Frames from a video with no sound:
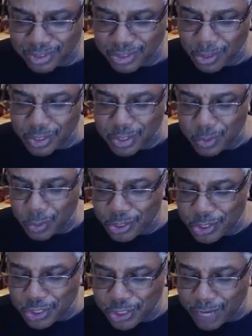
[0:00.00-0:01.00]
Tony
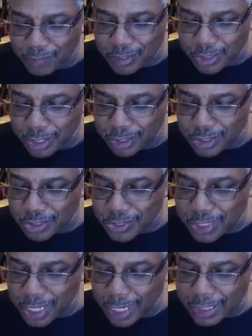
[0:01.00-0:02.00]
squirted the shaving gel into
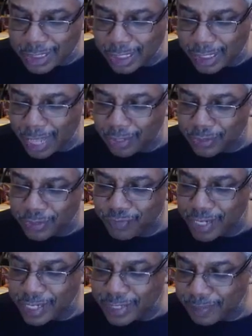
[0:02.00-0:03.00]
his hands and lathered his
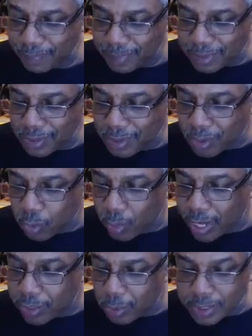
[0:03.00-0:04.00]
face.
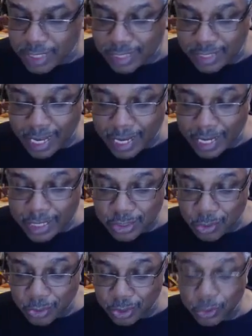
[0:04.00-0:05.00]
Ray noticed that the hands
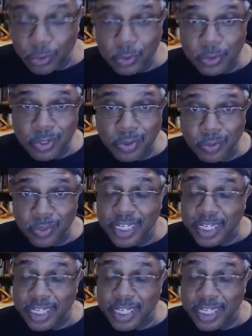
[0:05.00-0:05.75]
Tony used were